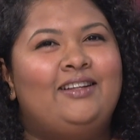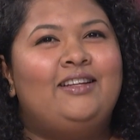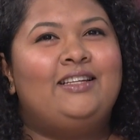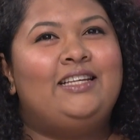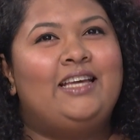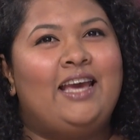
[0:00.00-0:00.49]

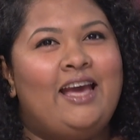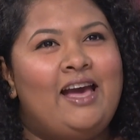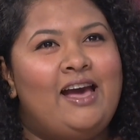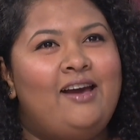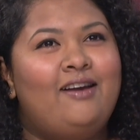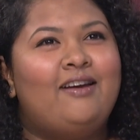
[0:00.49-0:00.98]

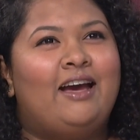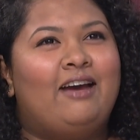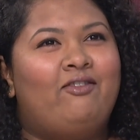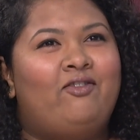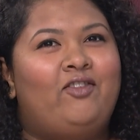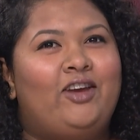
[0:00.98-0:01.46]
Yeah,
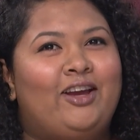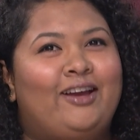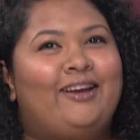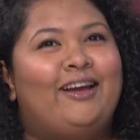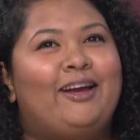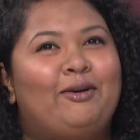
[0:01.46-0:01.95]

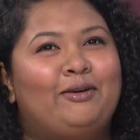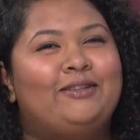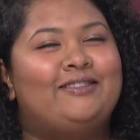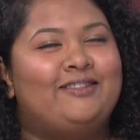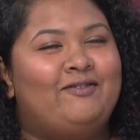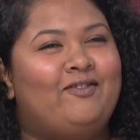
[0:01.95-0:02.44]

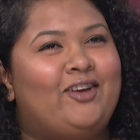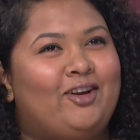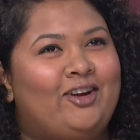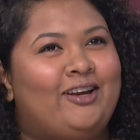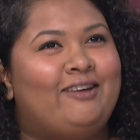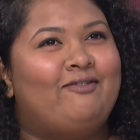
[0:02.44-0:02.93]
it's
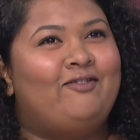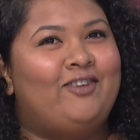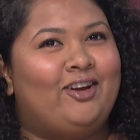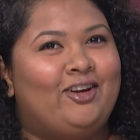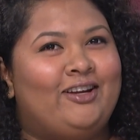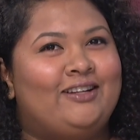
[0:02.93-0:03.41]
very,
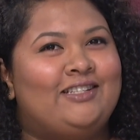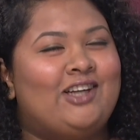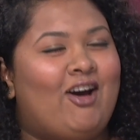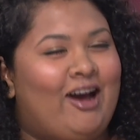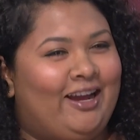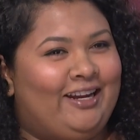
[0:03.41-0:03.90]
very
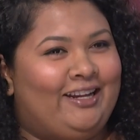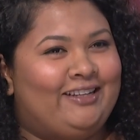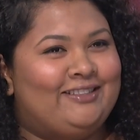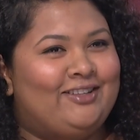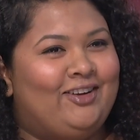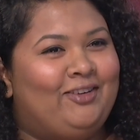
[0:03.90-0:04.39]

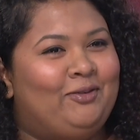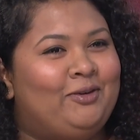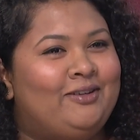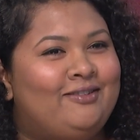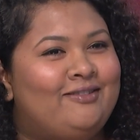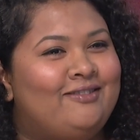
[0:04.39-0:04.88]
tiny, so it
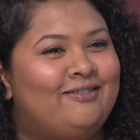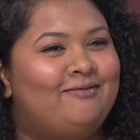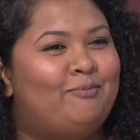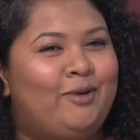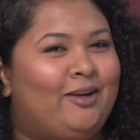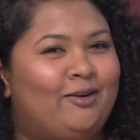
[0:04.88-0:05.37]
would
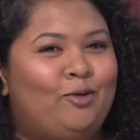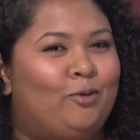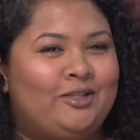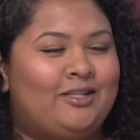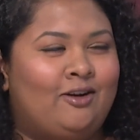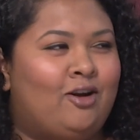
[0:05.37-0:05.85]
be
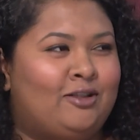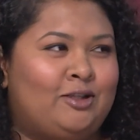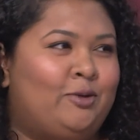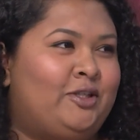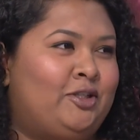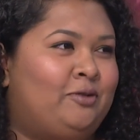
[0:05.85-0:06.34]
almost
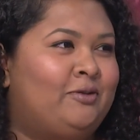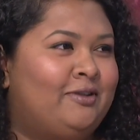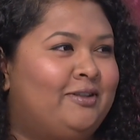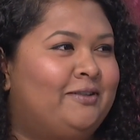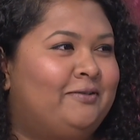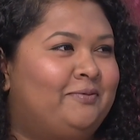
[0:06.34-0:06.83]
inconsequential.
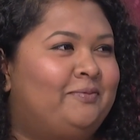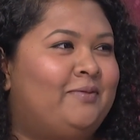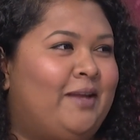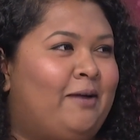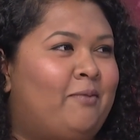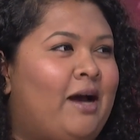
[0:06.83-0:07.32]

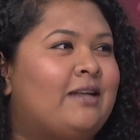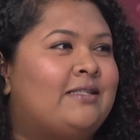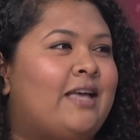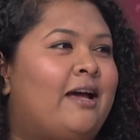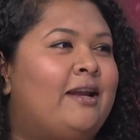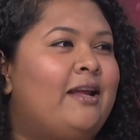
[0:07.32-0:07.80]
Yeah,
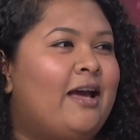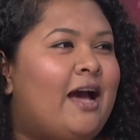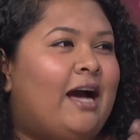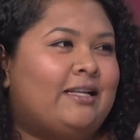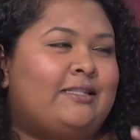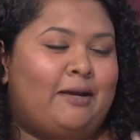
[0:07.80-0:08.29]

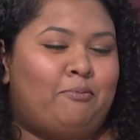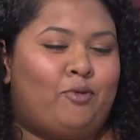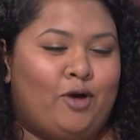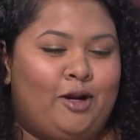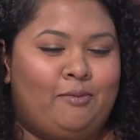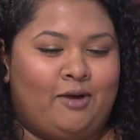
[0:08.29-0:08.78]
our sun
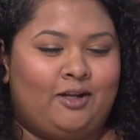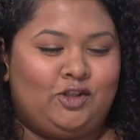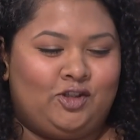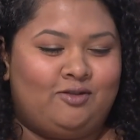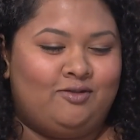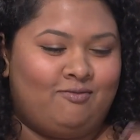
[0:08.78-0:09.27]
pretty
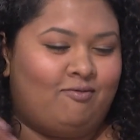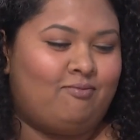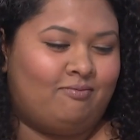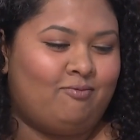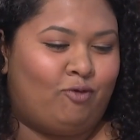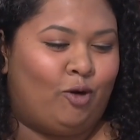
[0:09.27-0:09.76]
much
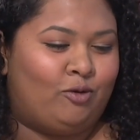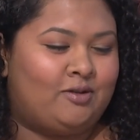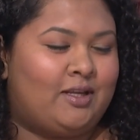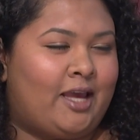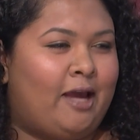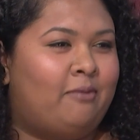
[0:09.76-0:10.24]
rules
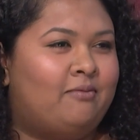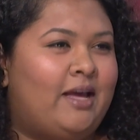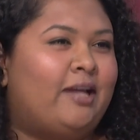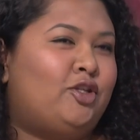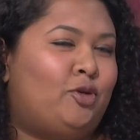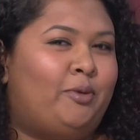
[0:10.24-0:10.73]
the game,
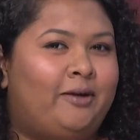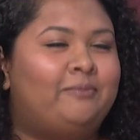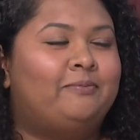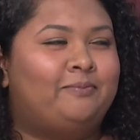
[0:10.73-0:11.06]
and Jupiter.